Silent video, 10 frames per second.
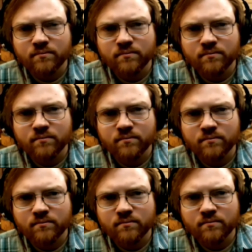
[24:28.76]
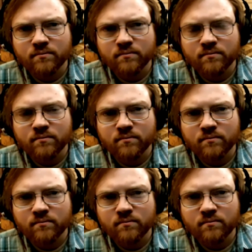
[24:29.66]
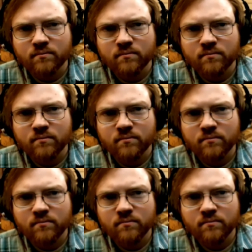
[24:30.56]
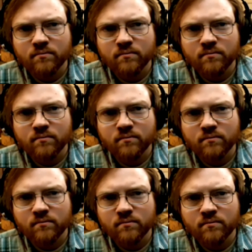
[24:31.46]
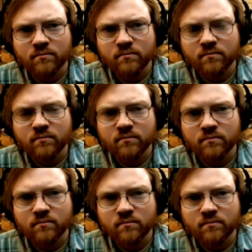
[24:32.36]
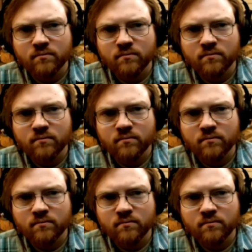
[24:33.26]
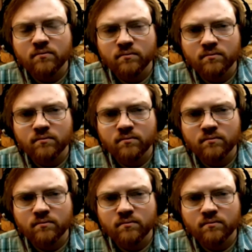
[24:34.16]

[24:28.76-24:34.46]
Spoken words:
[no speech]